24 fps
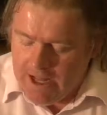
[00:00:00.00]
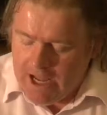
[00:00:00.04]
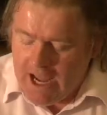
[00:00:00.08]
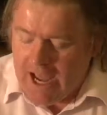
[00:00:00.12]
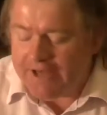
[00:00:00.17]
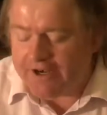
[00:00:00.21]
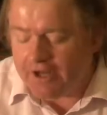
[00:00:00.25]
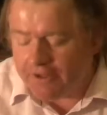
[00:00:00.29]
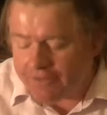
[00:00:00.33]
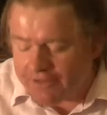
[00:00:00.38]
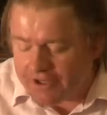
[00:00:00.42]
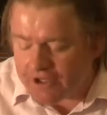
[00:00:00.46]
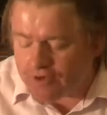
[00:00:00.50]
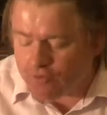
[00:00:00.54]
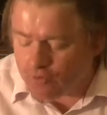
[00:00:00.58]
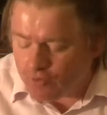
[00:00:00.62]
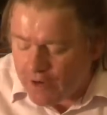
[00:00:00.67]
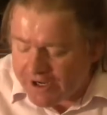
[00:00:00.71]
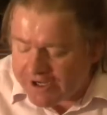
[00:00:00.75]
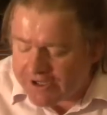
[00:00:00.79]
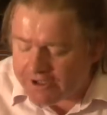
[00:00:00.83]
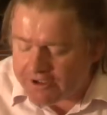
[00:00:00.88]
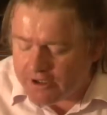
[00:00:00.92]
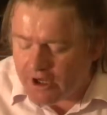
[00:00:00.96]
And I think
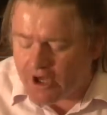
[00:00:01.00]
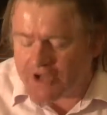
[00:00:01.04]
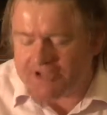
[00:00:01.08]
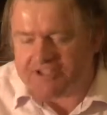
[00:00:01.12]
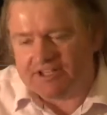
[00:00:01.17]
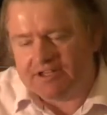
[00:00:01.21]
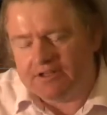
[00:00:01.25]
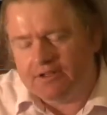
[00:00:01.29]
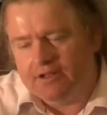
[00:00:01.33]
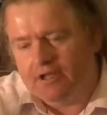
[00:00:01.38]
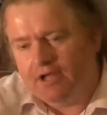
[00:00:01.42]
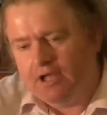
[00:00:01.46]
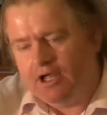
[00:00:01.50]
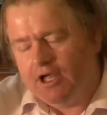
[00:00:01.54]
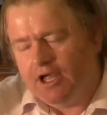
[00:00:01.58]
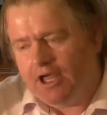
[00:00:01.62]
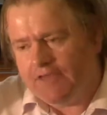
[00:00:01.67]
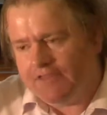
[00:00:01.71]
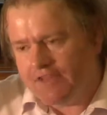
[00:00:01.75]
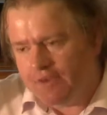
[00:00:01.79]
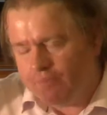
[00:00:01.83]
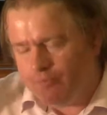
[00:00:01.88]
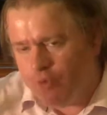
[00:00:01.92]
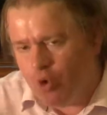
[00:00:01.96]
recognising
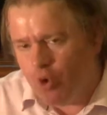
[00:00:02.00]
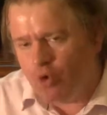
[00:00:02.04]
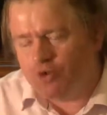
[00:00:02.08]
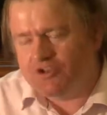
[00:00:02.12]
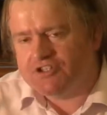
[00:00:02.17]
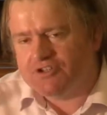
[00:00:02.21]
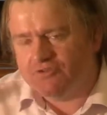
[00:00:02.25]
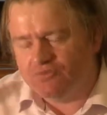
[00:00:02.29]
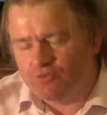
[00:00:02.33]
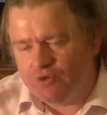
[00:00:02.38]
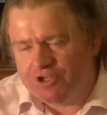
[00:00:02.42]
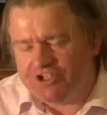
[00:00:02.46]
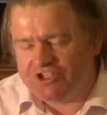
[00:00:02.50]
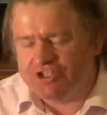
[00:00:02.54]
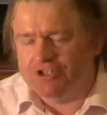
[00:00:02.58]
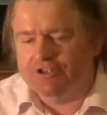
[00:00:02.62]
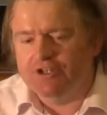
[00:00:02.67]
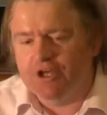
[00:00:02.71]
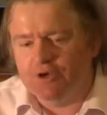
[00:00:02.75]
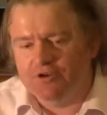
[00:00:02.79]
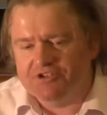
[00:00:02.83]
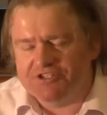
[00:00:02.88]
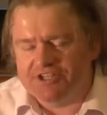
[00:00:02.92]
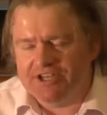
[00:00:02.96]
the importance of reaching
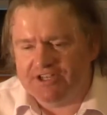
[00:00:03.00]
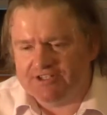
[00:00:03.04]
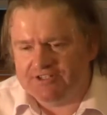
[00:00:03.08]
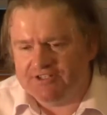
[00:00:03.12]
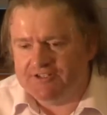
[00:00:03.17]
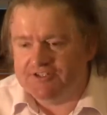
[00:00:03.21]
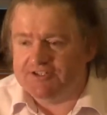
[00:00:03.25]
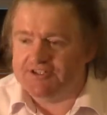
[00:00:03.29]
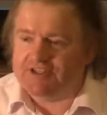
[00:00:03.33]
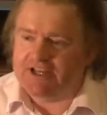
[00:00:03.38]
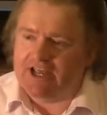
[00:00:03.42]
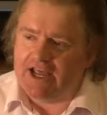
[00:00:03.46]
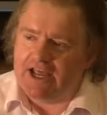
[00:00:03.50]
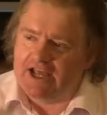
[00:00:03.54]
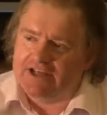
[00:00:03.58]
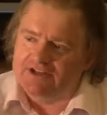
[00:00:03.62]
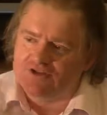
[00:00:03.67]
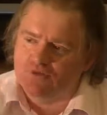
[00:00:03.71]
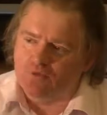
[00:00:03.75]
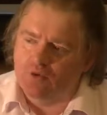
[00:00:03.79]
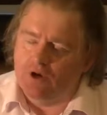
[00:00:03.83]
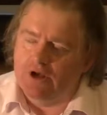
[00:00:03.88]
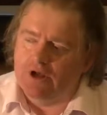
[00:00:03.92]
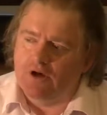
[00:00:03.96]
those sectors
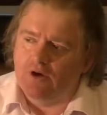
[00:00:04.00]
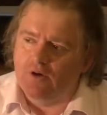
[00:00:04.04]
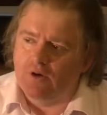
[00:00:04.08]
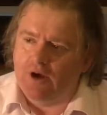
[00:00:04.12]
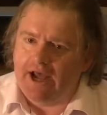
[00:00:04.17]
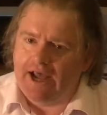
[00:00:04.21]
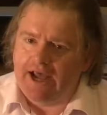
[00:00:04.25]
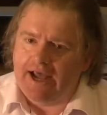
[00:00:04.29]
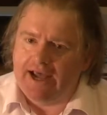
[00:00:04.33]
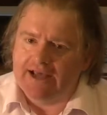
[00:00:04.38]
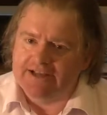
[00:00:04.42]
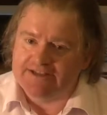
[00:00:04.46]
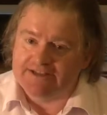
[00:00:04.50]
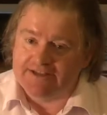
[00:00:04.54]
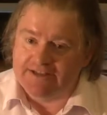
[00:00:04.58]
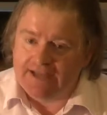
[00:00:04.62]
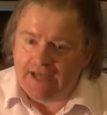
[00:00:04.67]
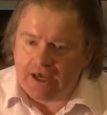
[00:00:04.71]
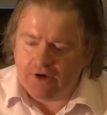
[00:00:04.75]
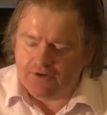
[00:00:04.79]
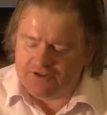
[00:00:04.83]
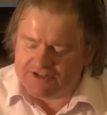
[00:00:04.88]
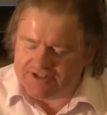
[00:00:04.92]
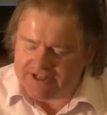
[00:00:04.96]
as well as the
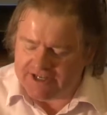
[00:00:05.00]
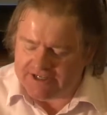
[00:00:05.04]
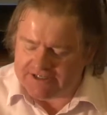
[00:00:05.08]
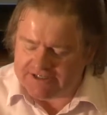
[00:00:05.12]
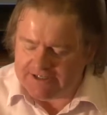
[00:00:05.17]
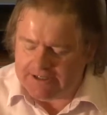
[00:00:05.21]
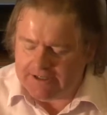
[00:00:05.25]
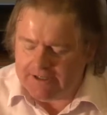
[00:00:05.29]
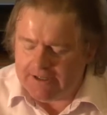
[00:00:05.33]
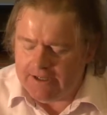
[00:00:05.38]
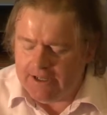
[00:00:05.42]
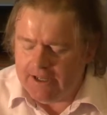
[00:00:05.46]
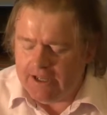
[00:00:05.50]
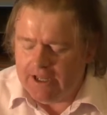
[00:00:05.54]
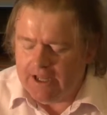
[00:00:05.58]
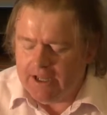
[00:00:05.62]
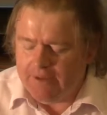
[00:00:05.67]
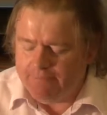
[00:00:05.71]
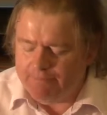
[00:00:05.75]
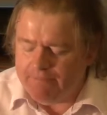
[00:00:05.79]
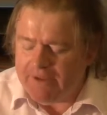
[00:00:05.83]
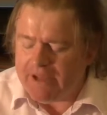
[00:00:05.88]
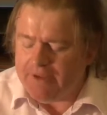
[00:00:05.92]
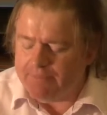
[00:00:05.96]
health sector
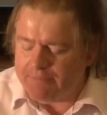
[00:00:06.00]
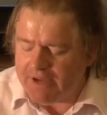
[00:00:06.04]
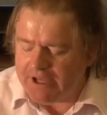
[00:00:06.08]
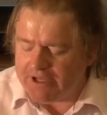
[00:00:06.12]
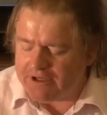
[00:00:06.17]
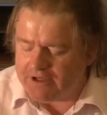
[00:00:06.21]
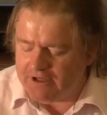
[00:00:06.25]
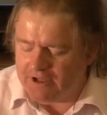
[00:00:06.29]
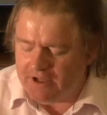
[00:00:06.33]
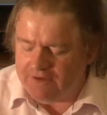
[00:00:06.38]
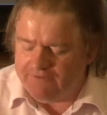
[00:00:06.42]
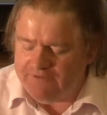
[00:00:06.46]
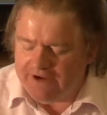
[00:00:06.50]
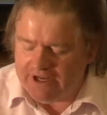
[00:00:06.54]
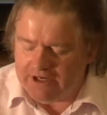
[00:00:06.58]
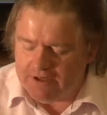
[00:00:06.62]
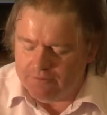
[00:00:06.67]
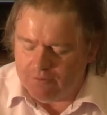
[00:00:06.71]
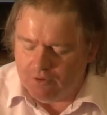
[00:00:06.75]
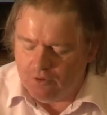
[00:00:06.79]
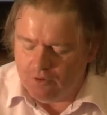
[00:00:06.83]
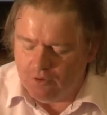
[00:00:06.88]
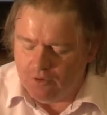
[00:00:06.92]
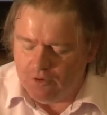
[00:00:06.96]
may make a
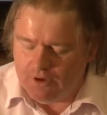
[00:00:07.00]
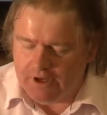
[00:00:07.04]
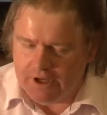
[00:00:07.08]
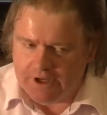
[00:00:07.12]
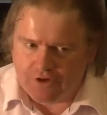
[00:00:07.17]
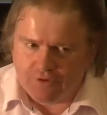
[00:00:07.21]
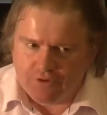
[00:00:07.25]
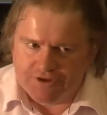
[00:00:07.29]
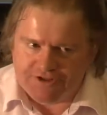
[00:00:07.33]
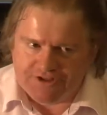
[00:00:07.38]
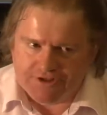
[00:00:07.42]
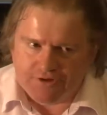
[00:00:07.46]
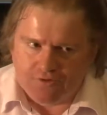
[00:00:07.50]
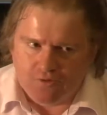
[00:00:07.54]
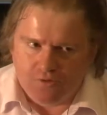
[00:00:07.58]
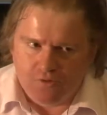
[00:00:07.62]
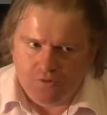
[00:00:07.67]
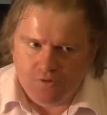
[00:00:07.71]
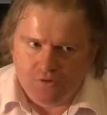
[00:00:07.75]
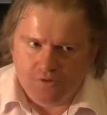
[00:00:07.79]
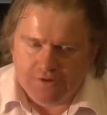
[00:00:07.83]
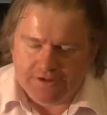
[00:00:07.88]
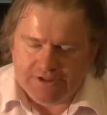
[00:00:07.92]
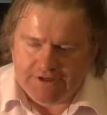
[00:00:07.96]
valuable and critical
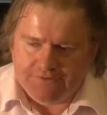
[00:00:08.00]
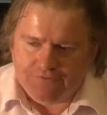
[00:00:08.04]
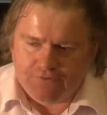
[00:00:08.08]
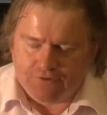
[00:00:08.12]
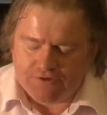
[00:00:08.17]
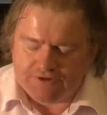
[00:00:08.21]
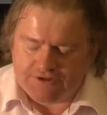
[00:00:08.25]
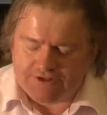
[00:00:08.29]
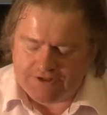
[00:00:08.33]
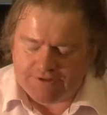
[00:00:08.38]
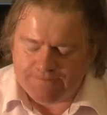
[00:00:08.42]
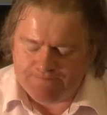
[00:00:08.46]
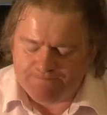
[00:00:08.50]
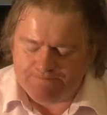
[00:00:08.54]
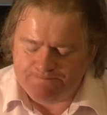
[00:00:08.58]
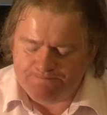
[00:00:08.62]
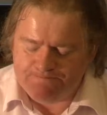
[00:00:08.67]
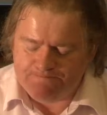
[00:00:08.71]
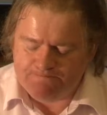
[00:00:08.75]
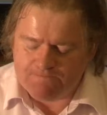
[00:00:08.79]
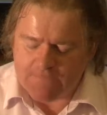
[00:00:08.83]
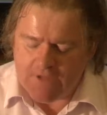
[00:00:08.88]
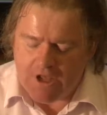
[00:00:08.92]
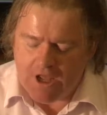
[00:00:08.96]
difference.
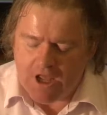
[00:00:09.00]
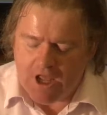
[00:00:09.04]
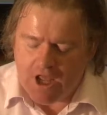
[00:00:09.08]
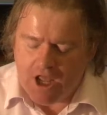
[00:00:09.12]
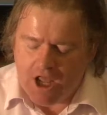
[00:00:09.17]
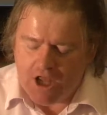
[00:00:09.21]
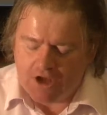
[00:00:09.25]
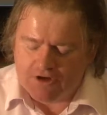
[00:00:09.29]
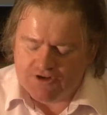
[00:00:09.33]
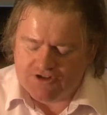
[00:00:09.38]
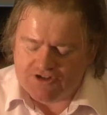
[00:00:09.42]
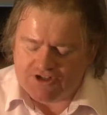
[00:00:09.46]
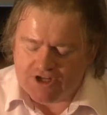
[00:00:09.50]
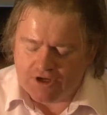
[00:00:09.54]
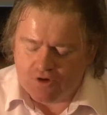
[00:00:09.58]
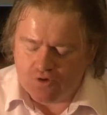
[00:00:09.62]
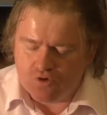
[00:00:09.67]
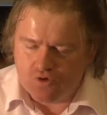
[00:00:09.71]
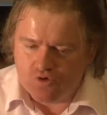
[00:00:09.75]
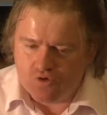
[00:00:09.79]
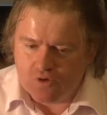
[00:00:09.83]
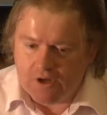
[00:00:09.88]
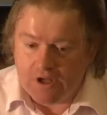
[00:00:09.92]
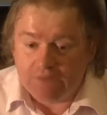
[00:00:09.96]

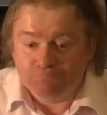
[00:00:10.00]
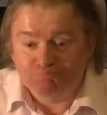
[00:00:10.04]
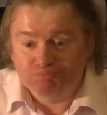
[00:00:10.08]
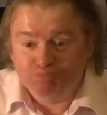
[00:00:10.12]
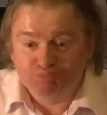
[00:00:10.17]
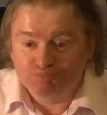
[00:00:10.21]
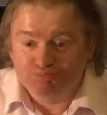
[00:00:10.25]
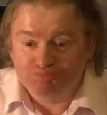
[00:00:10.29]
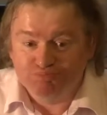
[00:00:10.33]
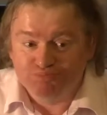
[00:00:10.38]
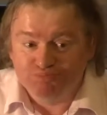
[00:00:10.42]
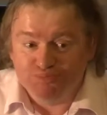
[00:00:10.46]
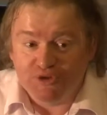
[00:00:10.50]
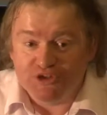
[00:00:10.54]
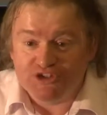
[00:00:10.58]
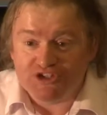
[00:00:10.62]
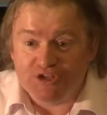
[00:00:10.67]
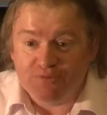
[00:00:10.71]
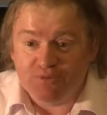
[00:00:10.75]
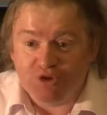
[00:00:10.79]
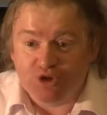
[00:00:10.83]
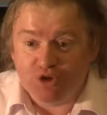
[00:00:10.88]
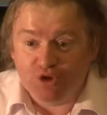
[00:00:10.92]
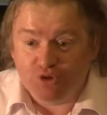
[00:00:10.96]
So,
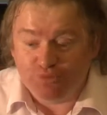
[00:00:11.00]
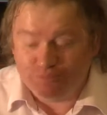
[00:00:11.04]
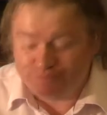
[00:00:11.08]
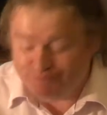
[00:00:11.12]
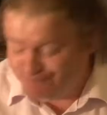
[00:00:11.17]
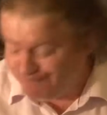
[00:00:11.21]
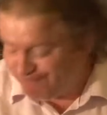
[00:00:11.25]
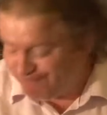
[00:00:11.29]
merci beaucoup.